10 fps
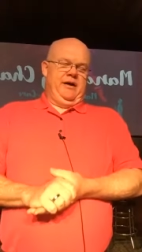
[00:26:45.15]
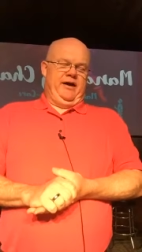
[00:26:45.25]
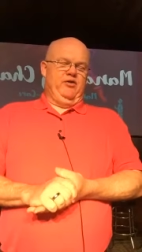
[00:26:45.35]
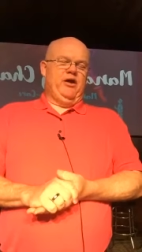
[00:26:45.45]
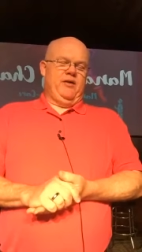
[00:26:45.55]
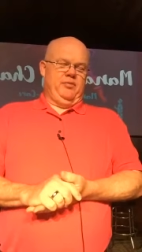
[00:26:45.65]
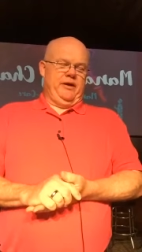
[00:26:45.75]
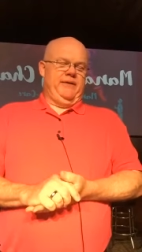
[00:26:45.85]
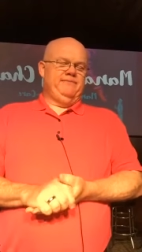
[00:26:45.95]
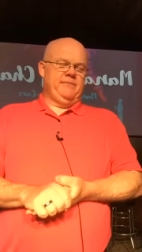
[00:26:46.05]

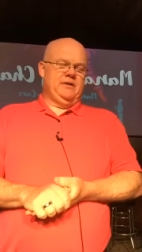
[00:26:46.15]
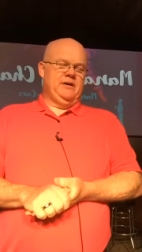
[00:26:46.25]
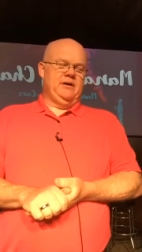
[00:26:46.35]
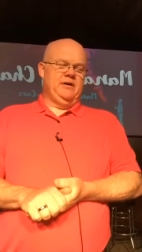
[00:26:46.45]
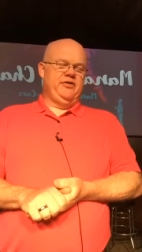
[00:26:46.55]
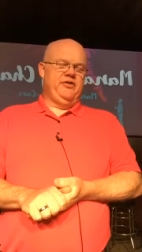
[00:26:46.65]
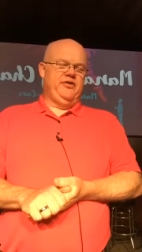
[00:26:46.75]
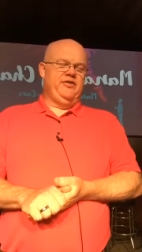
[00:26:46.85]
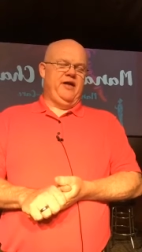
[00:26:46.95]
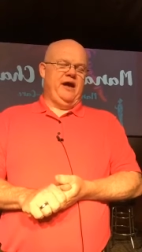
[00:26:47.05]
incredibly. Uh,
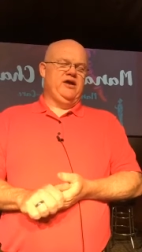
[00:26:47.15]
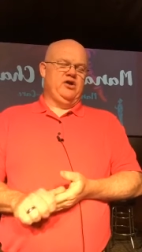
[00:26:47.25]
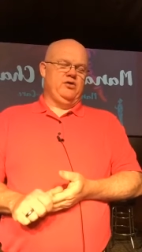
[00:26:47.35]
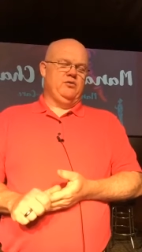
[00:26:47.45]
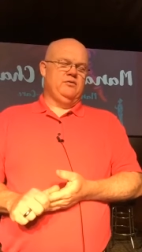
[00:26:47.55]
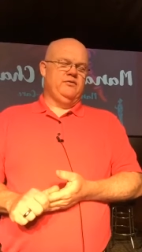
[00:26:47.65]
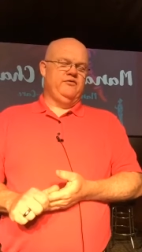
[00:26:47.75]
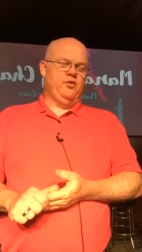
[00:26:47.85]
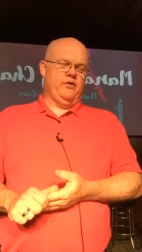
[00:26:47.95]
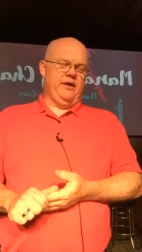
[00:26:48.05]
thank you
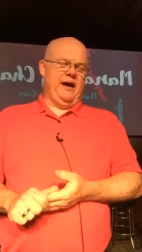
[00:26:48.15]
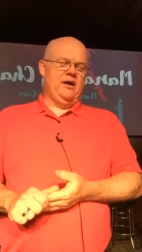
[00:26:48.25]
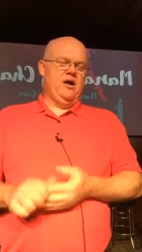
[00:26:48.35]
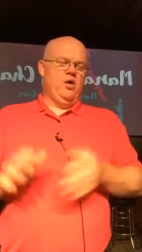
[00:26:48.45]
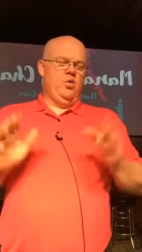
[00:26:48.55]
for that.